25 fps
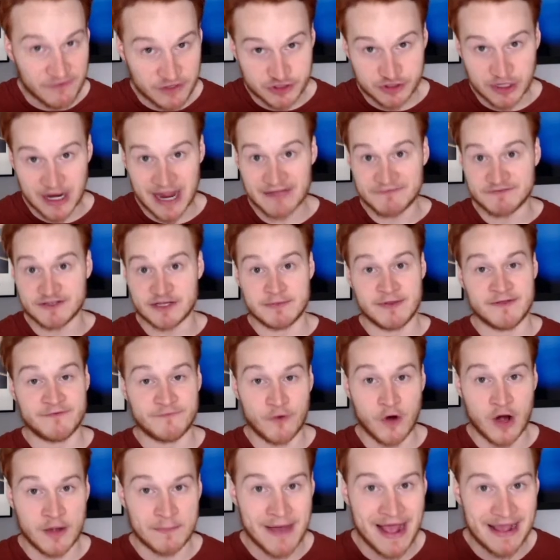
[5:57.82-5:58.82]
drafted
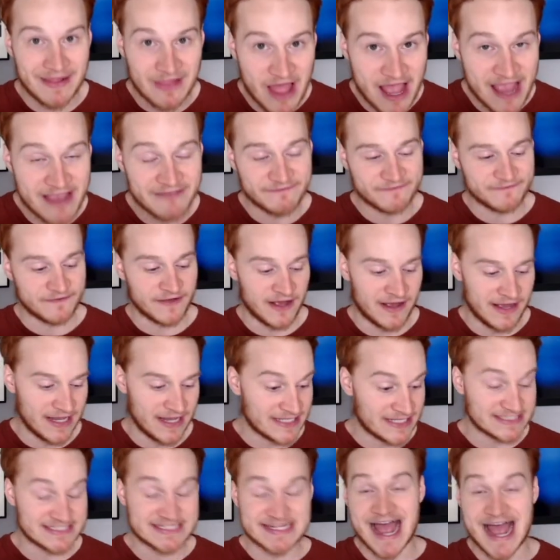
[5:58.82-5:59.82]
before in my life. It
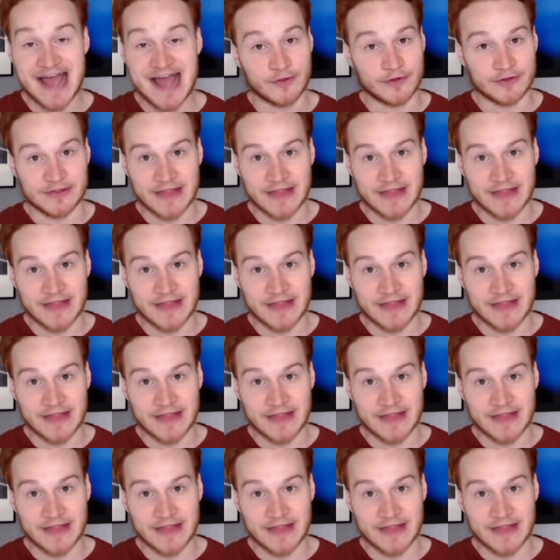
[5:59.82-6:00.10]
is Tyler